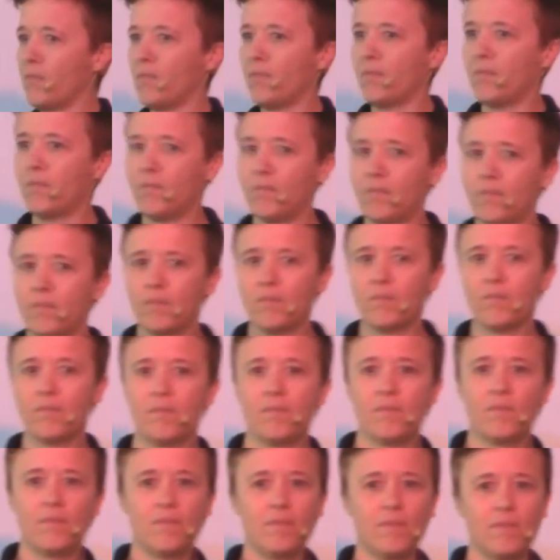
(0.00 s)

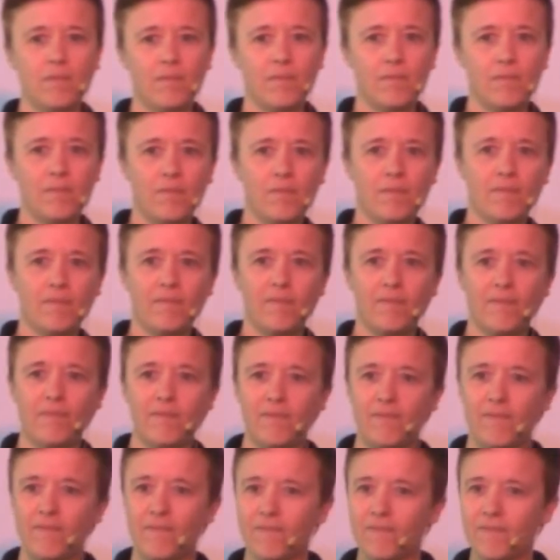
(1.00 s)

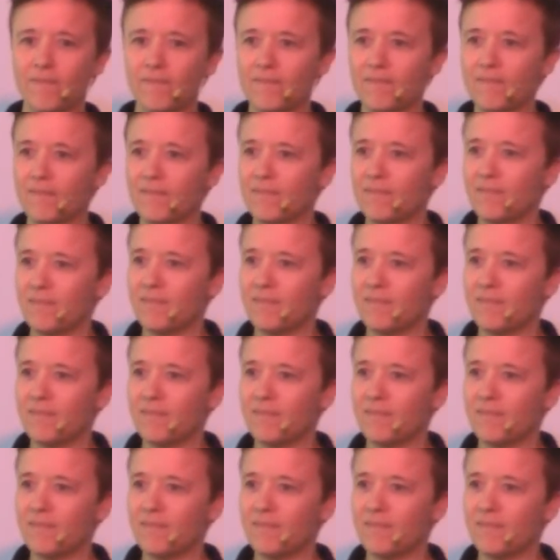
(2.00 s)
Nobody speaks.